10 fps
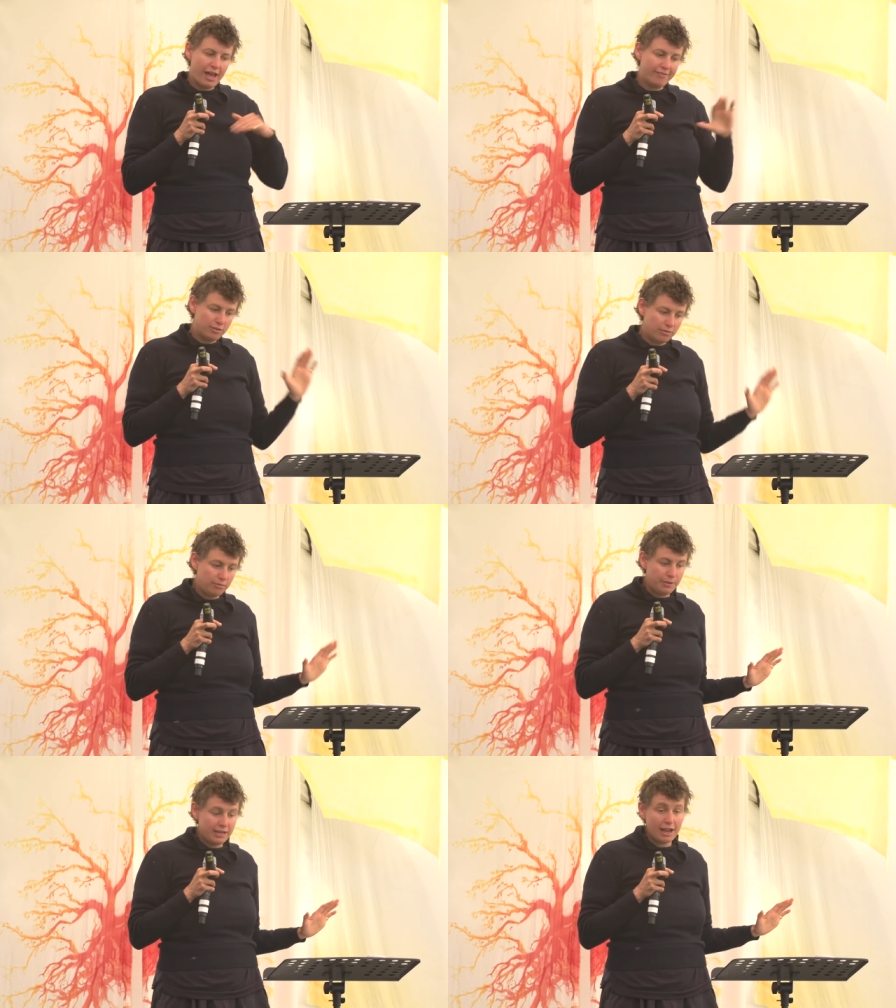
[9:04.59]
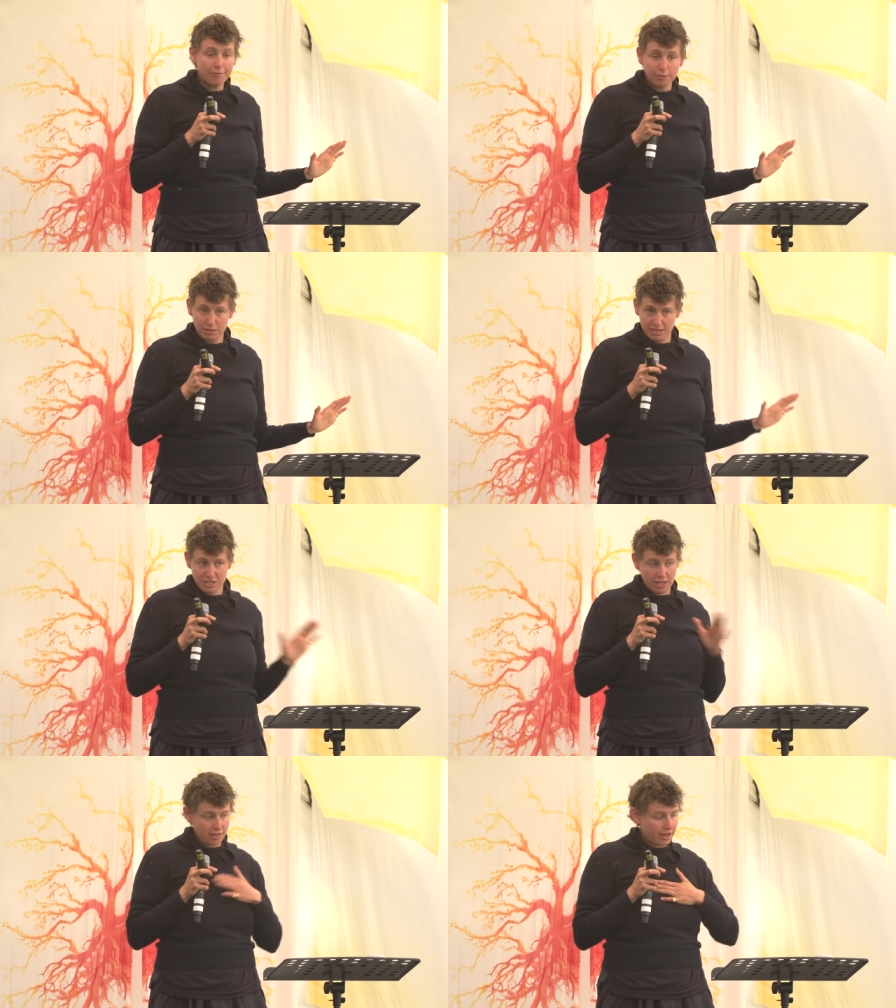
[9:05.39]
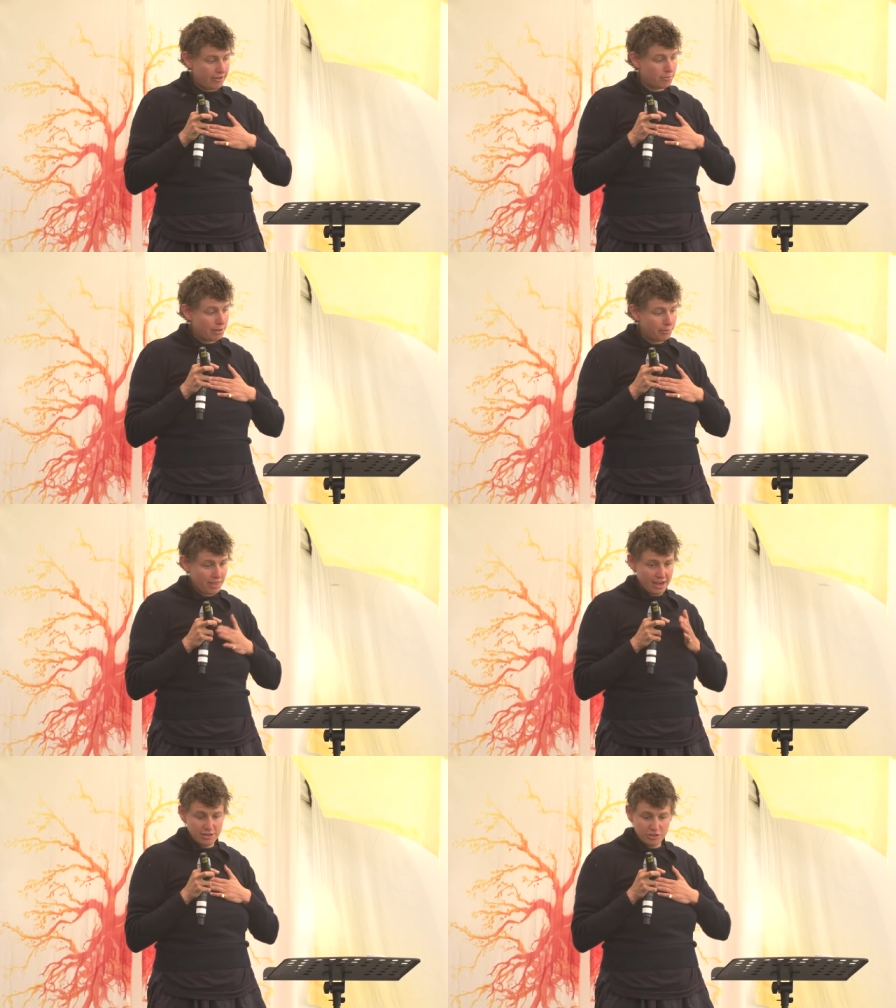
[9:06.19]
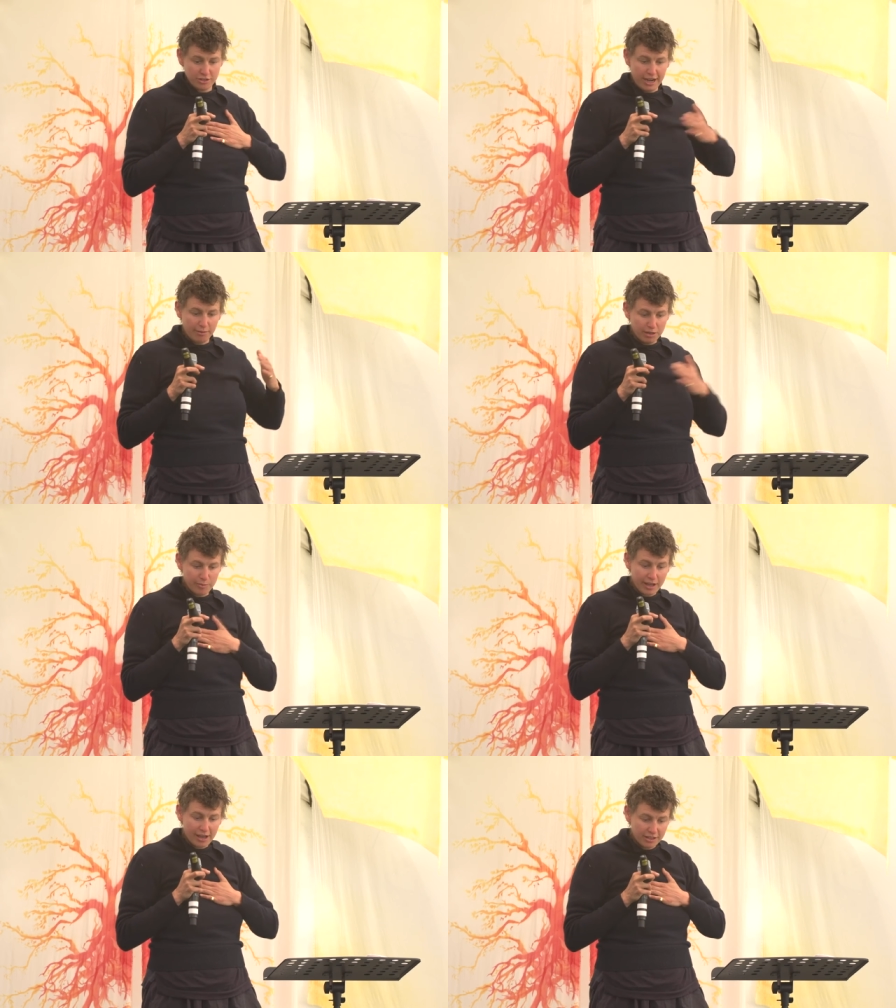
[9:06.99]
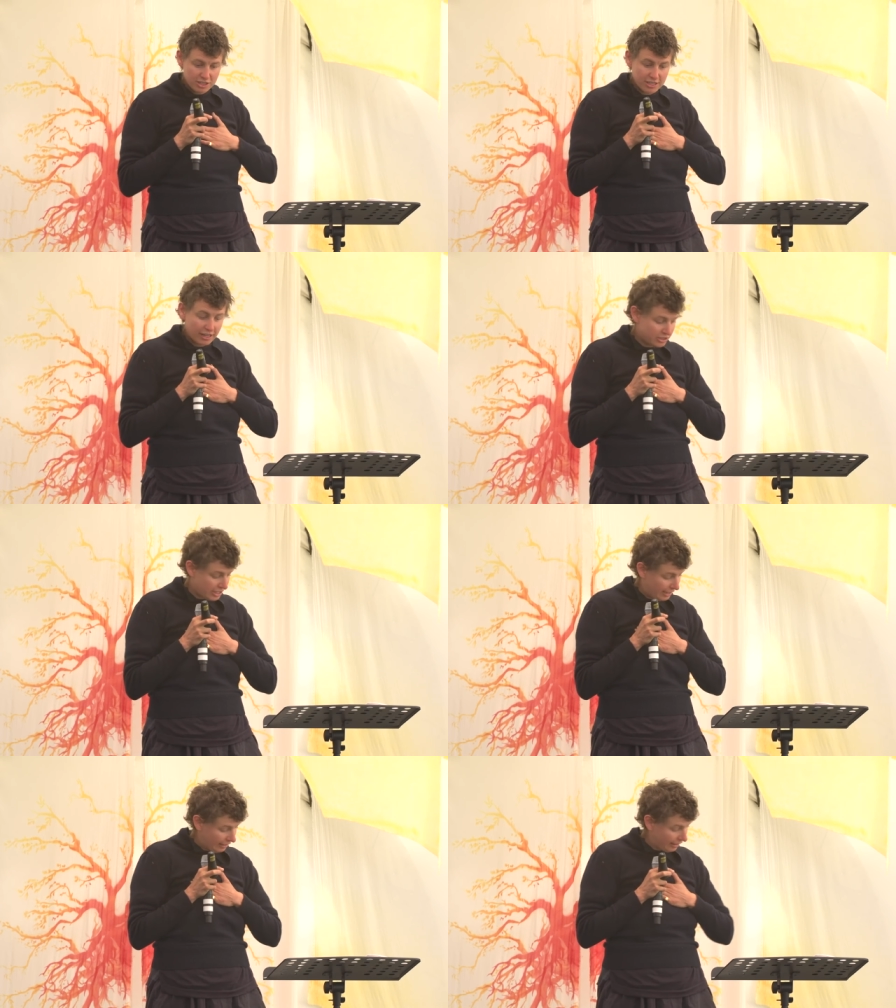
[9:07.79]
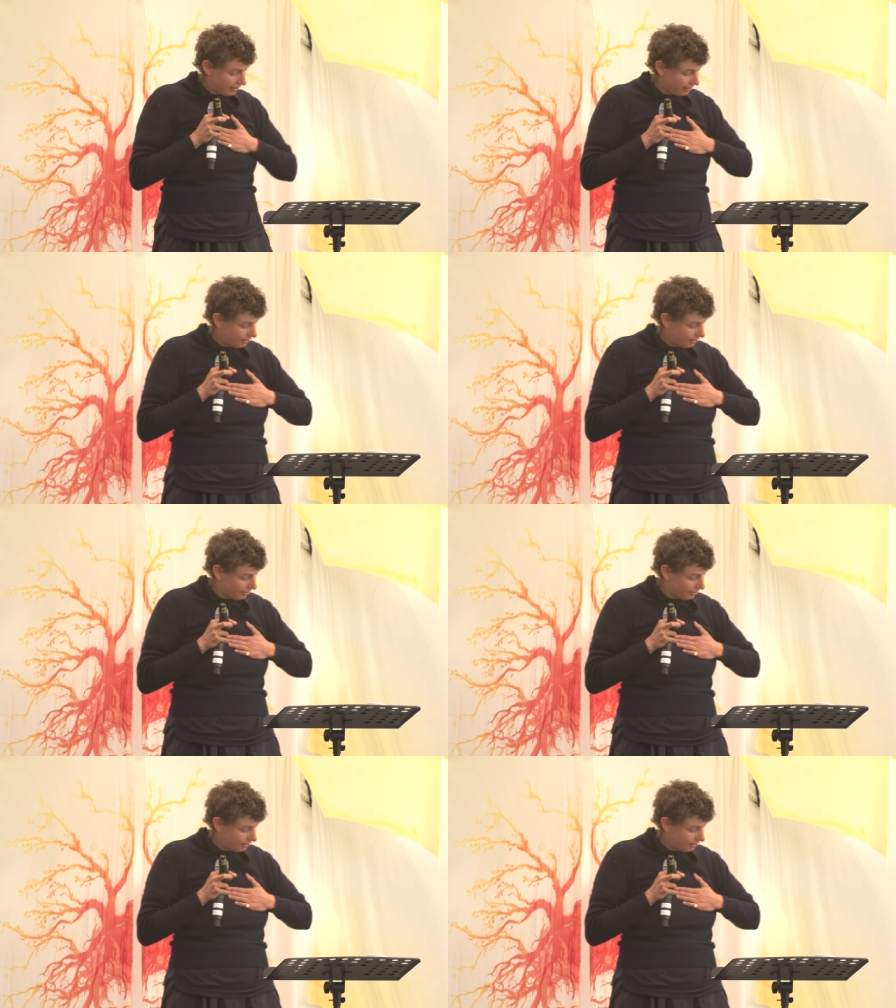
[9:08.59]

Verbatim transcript: have to be careful with each other and remember that injury. And when we hug, just hug gently.